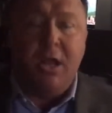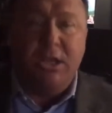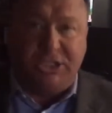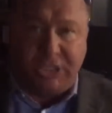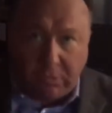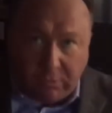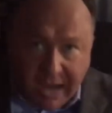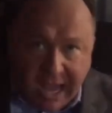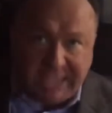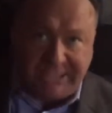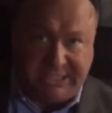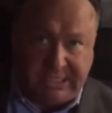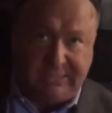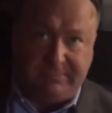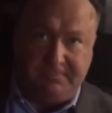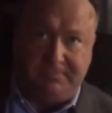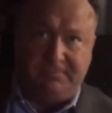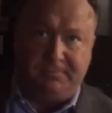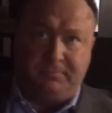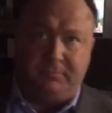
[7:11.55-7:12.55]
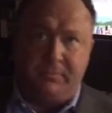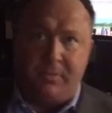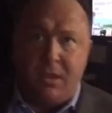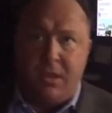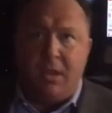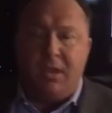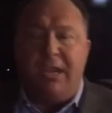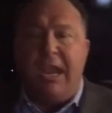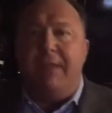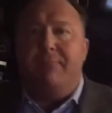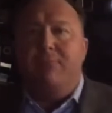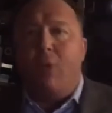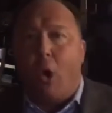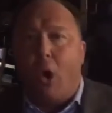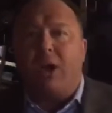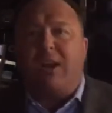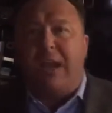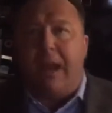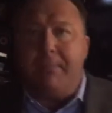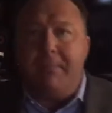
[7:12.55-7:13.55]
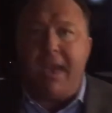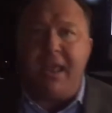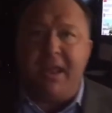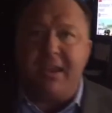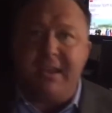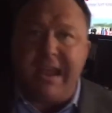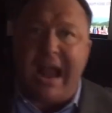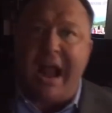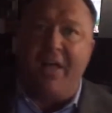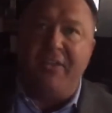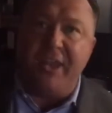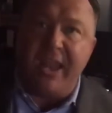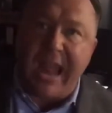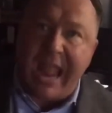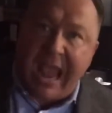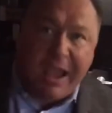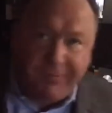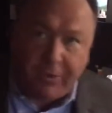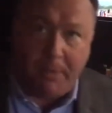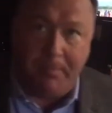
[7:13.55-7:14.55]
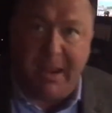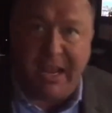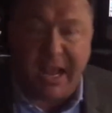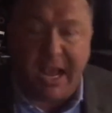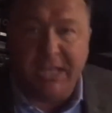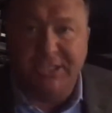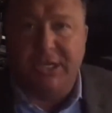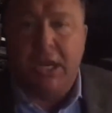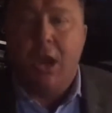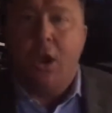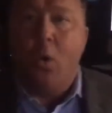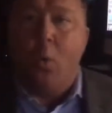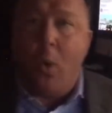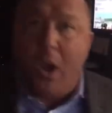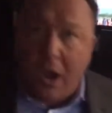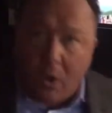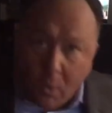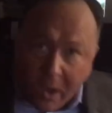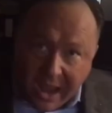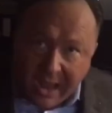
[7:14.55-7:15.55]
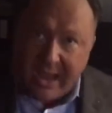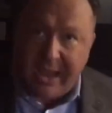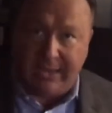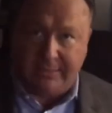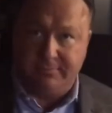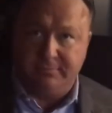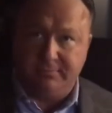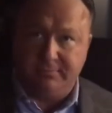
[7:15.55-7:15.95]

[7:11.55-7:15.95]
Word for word: So listen, get more committed now than ever because we're winning.